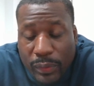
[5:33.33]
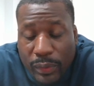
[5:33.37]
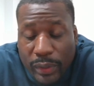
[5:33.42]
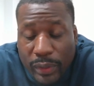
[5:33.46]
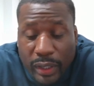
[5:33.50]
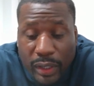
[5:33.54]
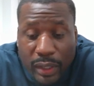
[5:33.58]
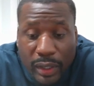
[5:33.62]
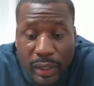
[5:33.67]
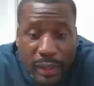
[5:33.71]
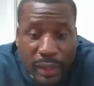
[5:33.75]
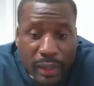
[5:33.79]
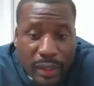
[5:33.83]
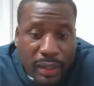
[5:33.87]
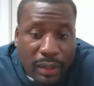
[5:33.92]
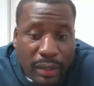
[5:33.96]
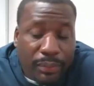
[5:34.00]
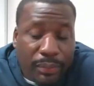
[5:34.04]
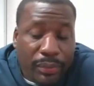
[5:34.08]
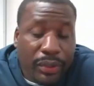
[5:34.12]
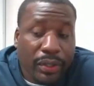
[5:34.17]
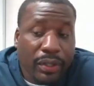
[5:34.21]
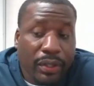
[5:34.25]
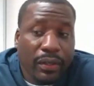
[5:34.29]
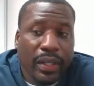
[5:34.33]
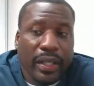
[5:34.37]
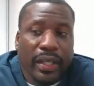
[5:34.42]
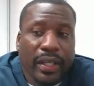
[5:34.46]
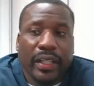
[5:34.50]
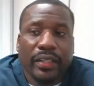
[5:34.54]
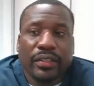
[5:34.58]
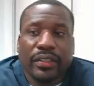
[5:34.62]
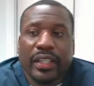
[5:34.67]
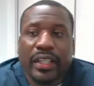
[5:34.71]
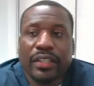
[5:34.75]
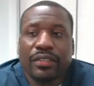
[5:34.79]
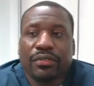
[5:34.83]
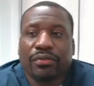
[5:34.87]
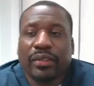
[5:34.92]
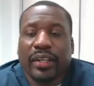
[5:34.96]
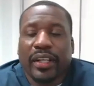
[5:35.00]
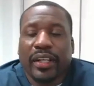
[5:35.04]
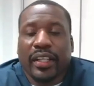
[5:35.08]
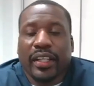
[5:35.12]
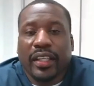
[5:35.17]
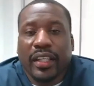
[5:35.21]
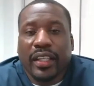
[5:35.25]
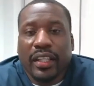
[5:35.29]
Well, you know, I
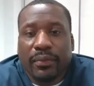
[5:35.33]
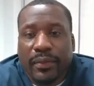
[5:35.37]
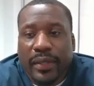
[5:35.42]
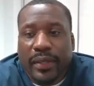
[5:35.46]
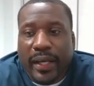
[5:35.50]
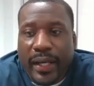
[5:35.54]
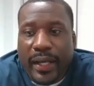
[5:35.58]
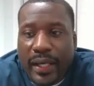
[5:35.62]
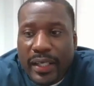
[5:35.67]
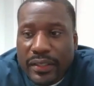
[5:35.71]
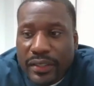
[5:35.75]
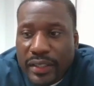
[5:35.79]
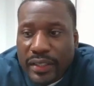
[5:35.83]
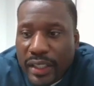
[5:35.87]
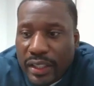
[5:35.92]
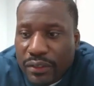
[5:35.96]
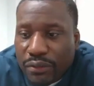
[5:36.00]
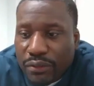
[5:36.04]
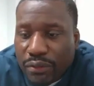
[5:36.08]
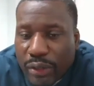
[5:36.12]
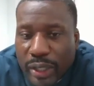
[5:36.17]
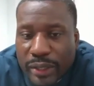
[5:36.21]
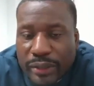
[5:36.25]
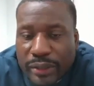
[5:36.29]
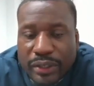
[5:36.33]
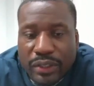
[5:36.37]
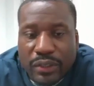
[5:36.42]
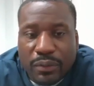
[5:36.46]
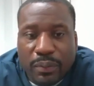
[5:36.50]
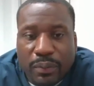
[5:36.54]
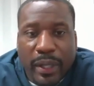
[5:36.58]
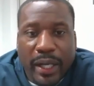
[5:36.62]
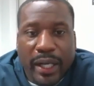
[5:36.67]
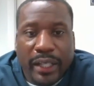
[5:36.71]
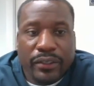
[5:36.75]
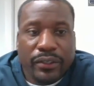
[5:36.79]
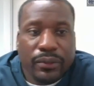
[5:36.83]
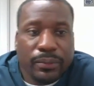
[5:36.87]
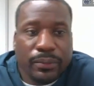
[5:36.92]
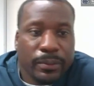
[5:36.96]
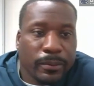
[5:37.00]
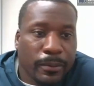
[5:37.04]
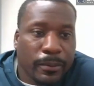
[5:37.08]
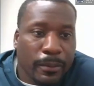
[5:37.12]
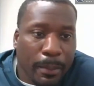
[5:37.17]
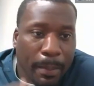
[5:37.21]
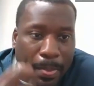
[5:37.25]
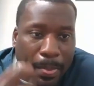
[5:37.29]
try to keep guys as fresh as
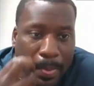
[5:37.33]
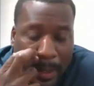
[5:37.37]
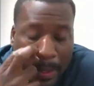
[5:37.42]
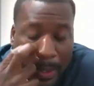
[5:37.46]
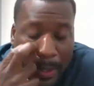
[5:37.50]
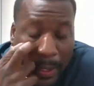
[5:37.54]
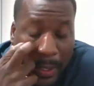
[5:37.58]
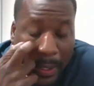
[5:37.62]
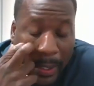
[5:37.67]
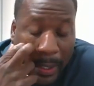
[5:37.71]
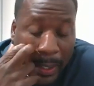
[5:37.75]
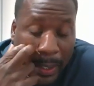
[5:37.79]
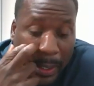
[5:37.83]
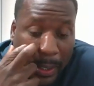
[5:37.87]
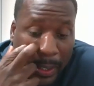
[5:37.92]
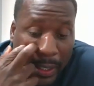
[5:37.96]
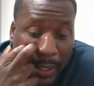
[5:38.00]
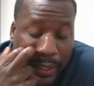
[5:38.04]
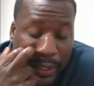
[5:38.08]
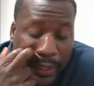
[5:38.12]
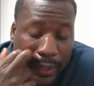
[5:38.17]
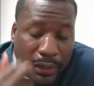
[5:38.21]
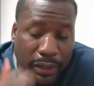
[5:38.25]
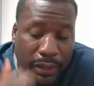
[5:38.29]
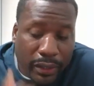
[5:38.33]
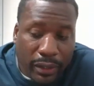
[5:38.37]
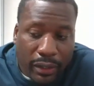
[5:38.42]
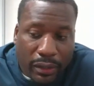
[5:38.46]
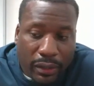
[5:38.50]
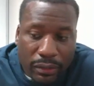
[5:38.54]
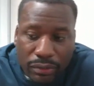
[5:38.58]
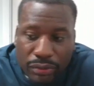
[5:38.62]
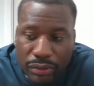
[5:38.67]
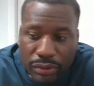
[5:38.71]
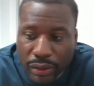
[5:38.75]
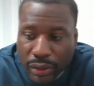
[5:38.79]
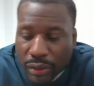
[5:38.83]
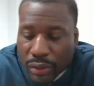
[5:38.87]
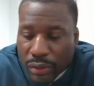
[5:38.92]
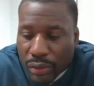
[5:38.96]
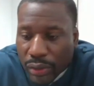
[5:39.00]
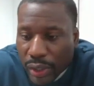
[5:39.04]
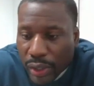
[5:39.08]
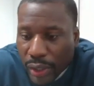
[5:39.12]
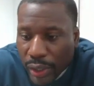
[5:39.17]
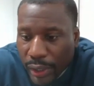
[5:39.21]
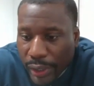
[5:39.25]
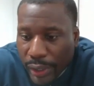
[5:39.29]
possible. And, you know,
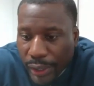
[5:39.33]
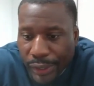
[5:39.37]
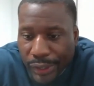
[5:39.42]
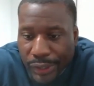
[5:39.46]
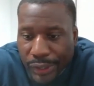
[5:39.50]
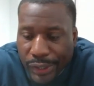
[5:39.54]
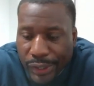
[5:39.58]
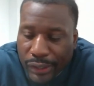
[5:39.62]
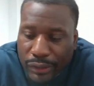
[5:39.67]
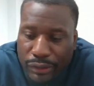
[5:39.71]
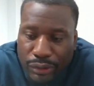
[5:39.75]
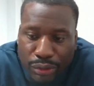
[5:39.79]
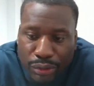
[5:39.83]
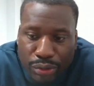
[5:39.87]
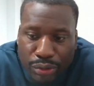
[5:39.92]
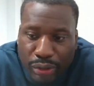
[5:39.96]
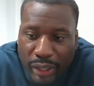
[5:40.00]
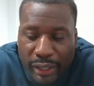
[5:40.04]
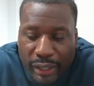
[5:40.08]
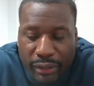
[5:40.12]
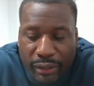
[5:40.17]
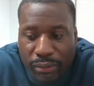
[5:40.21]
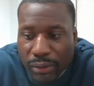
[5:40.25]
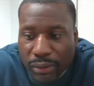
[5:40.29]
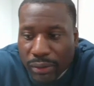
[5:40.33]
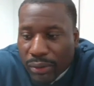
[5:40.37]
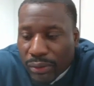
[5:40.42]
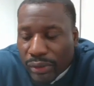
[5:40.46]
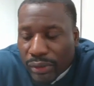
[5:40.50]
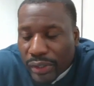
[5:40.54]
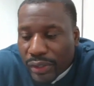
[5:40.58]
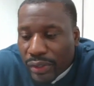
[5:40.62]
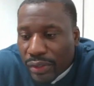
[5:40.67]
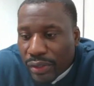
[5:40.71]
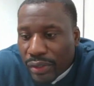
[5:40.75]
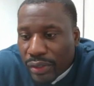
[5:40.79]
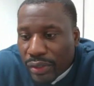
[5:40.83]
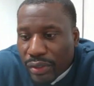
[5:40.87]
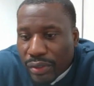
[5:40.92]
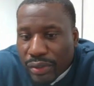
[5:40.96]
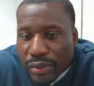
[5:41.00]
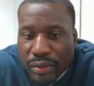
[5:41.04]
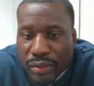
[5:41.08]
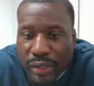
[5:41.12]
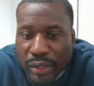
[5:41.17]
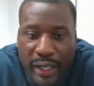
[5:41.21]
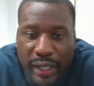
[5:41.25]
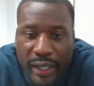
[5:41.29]
so, you know, you try to roll, you
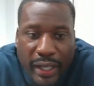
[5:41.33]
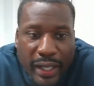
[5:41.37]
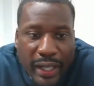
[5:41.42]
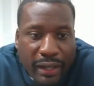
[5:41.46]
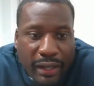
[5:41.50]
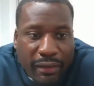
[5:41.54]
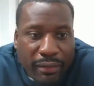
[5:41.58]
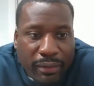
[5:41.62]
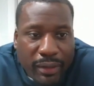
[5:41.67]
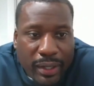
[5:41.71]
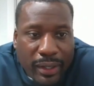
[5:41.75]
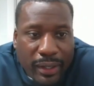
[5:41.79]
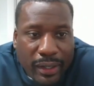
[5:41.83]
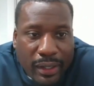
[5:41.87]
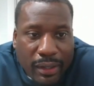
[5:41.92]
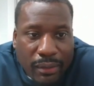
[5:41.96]
try to have